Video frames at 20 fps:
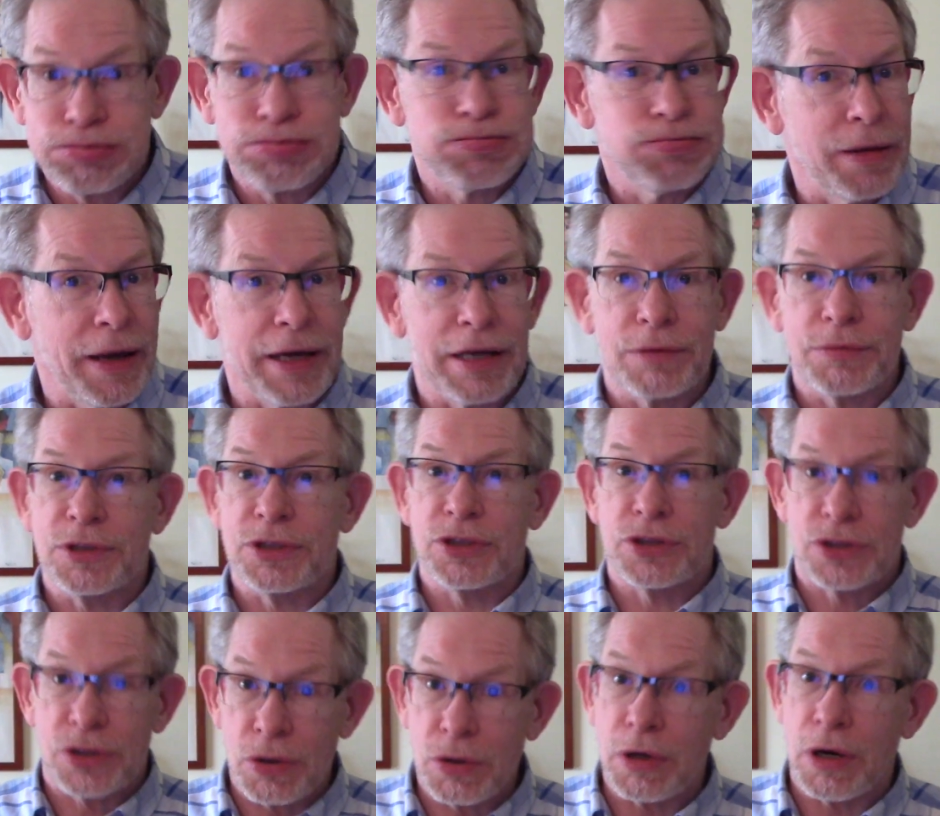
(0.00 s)
Man, it was
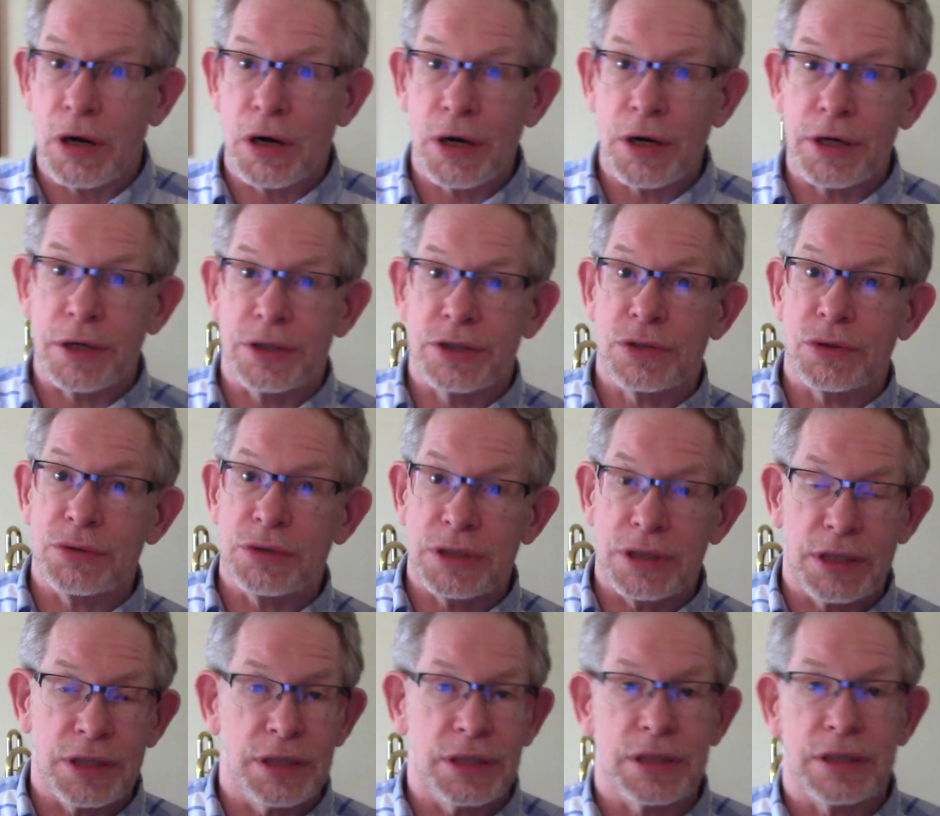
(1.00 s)
so hard, so
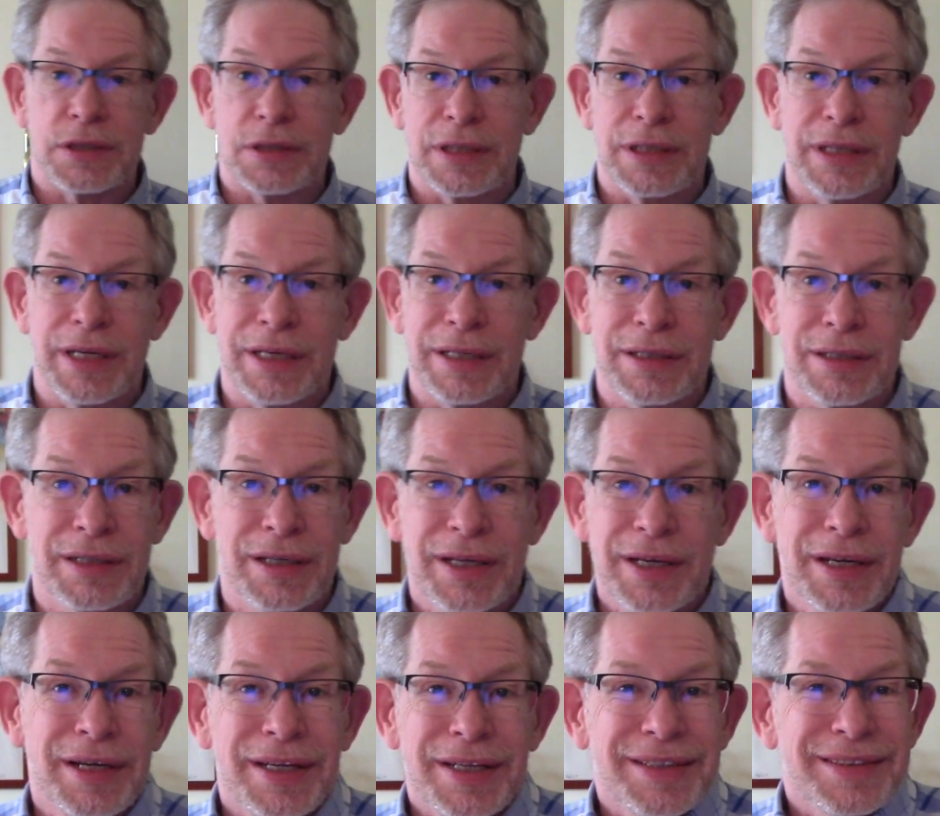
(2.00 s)
tedious, and then
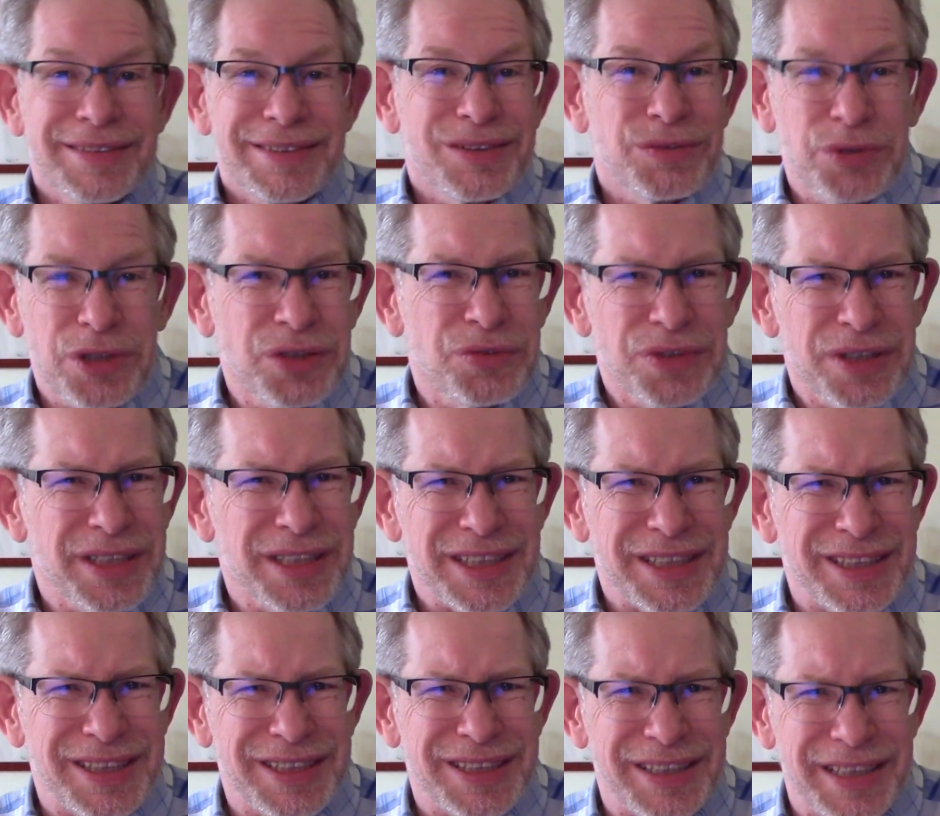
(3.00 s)
wouldn't really
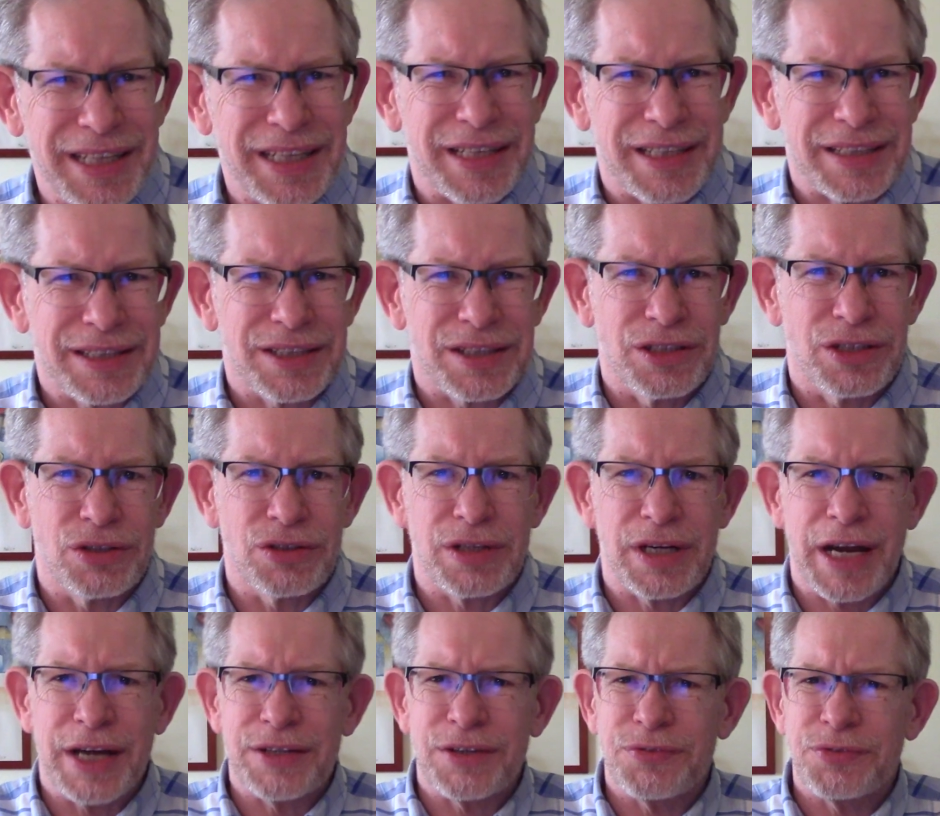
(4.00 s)
stick. I
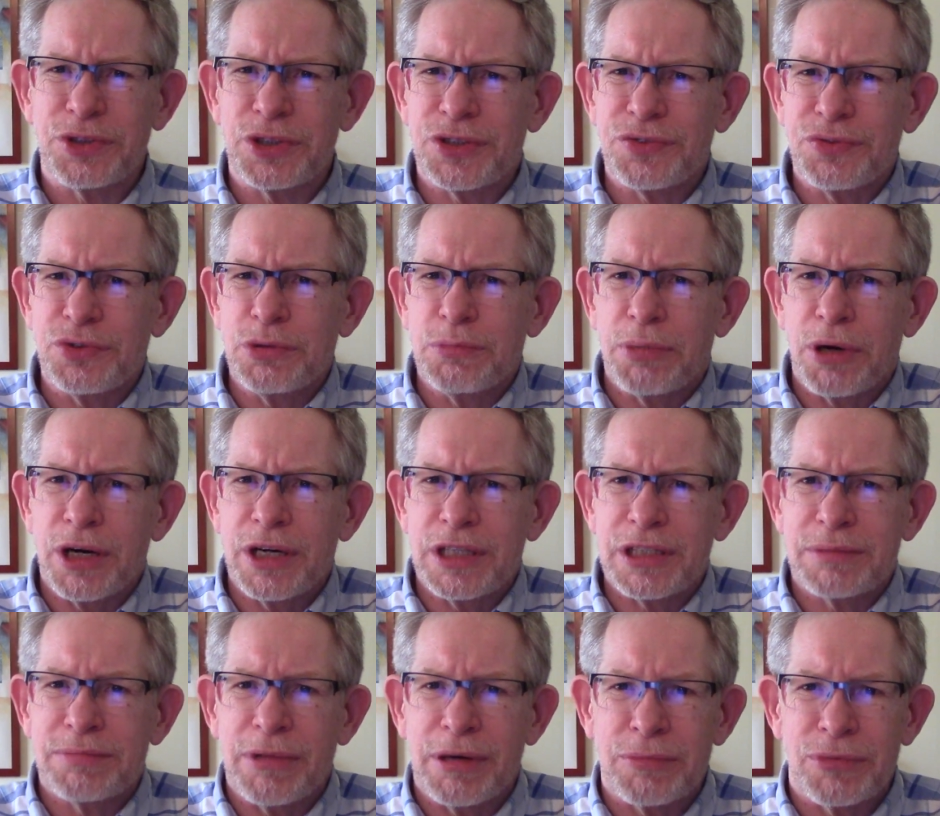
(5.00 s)
had the first few
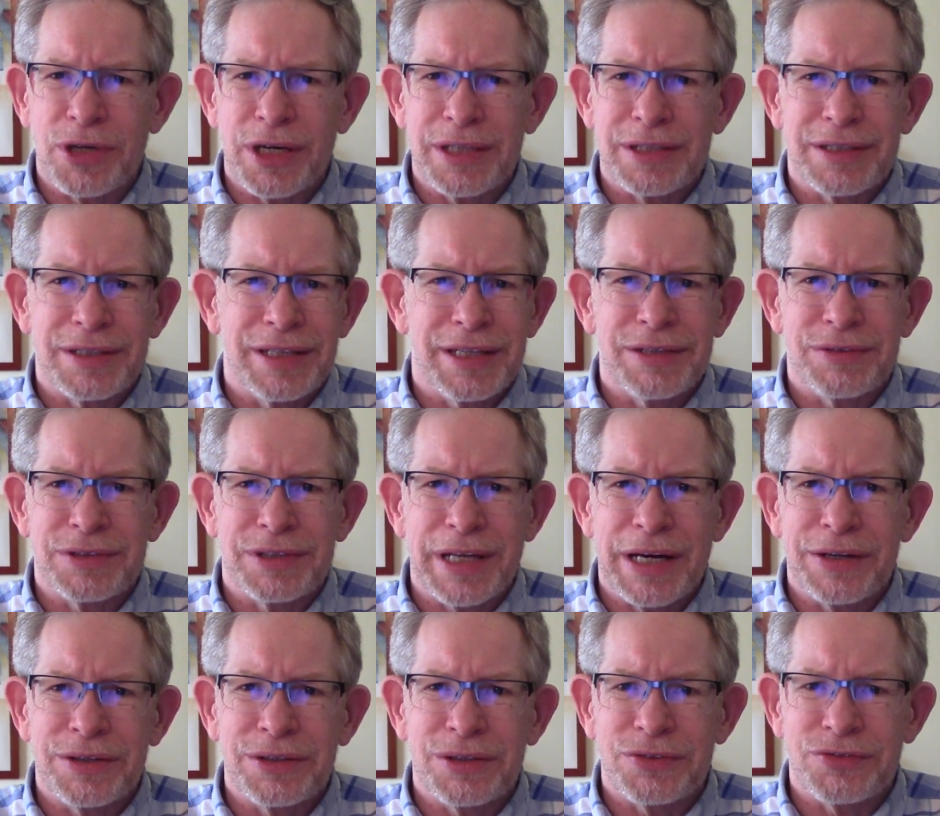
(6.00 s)
bars memorized, and then it was
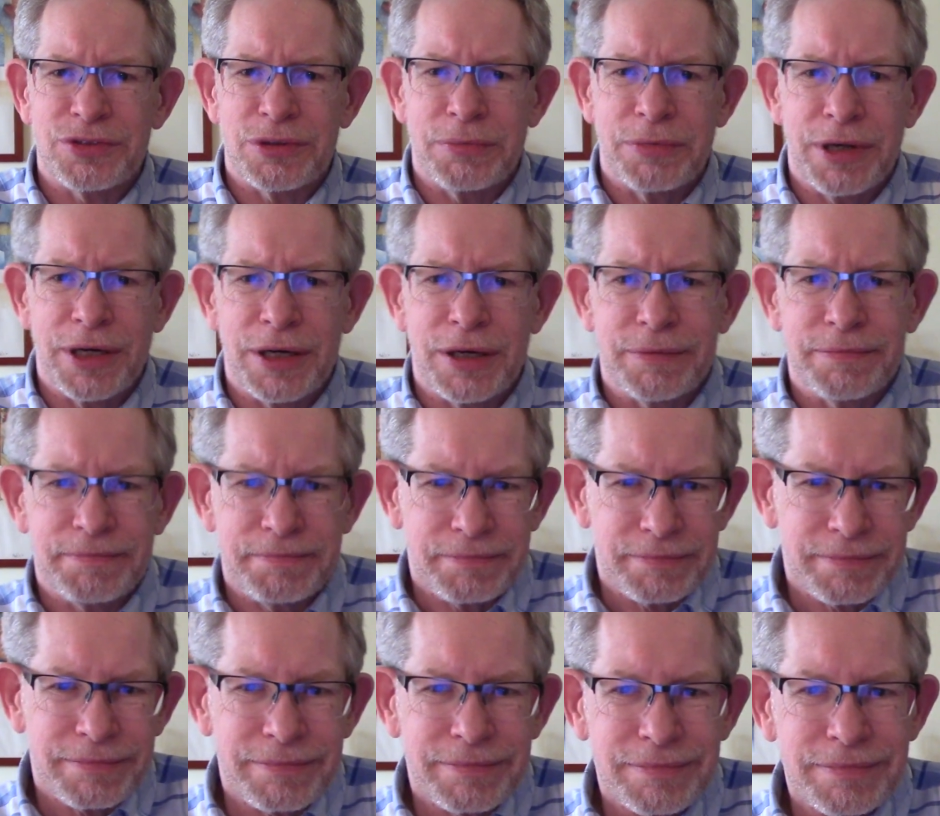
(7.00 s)
downhill from there.
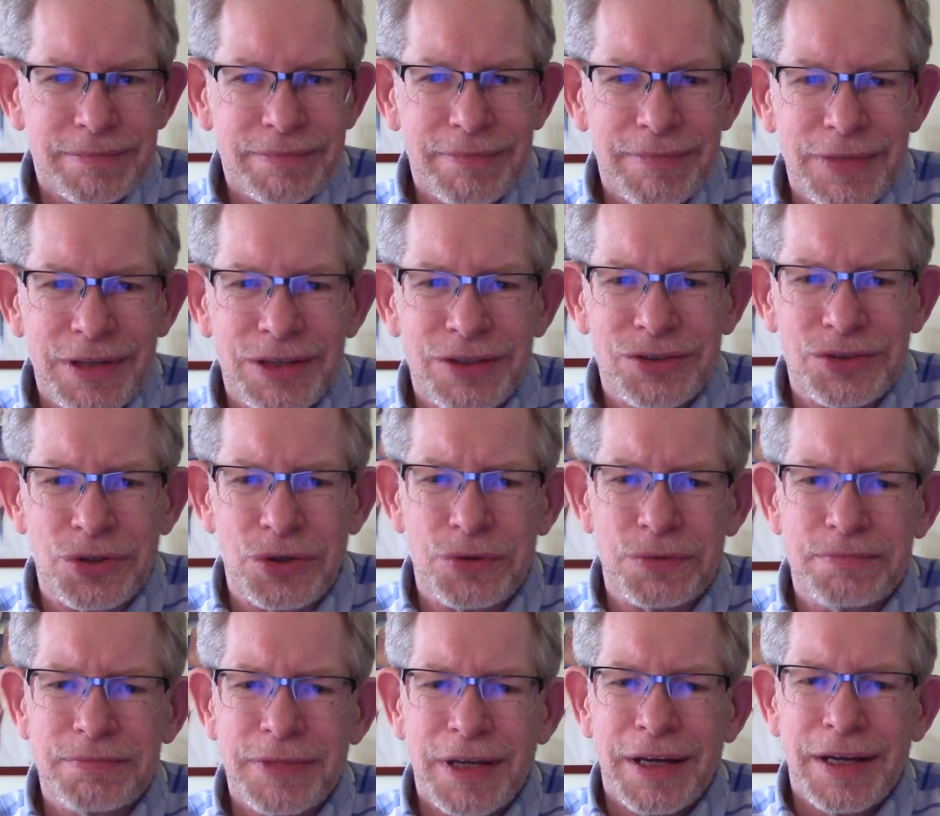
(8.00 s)

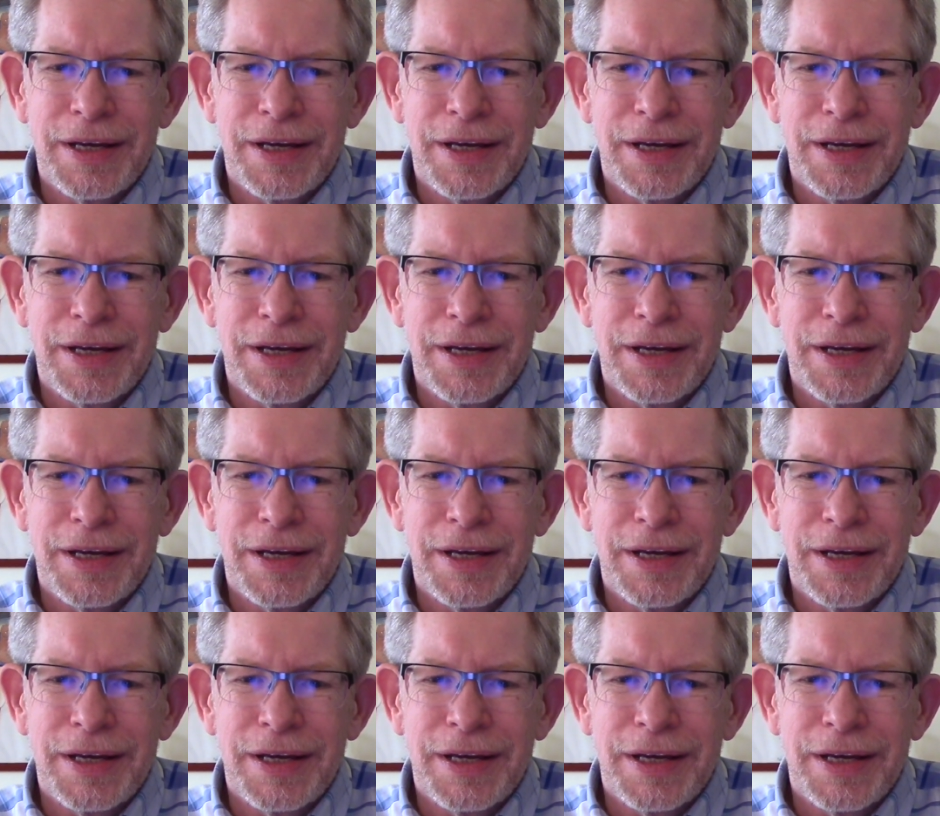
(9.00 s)
So